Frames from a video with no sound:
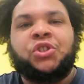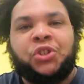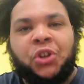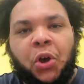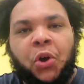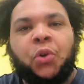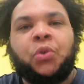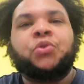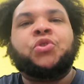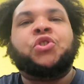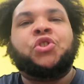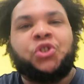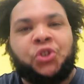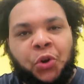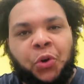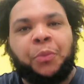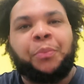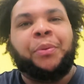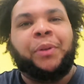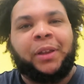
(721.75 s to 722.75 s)
So
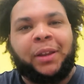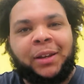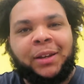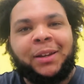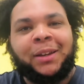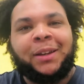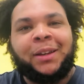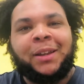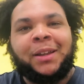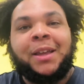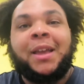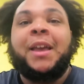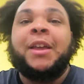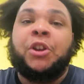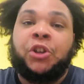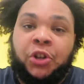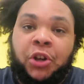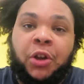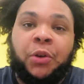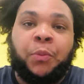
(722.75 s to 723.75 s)
stupid.
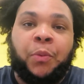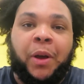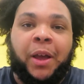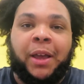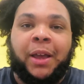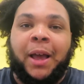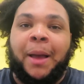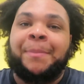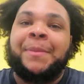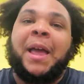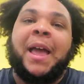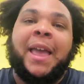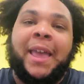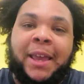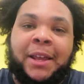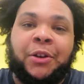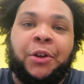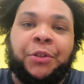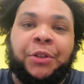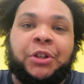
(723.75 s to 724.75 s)
In a good way. I'm not
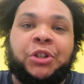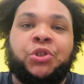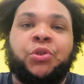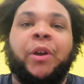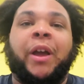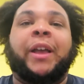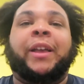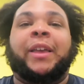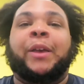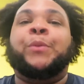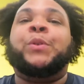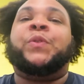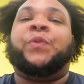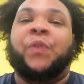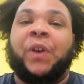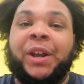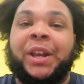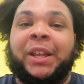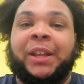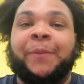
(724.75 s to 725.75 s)
hating on the track. It was
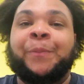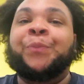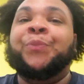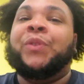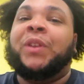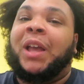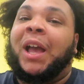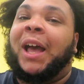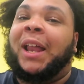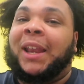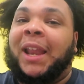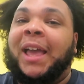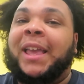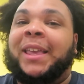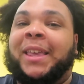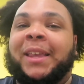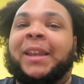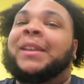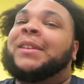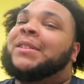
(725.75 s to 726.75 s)
funny. I
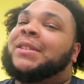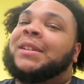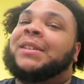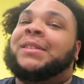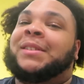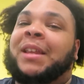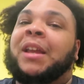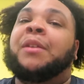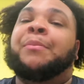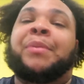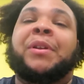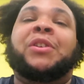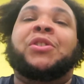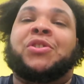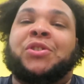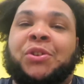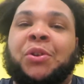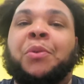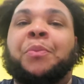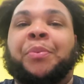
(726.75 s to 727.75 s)
like it. It's just they're being
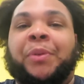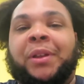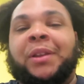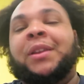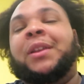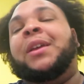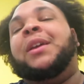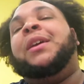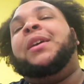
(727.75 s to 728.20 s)
stupid.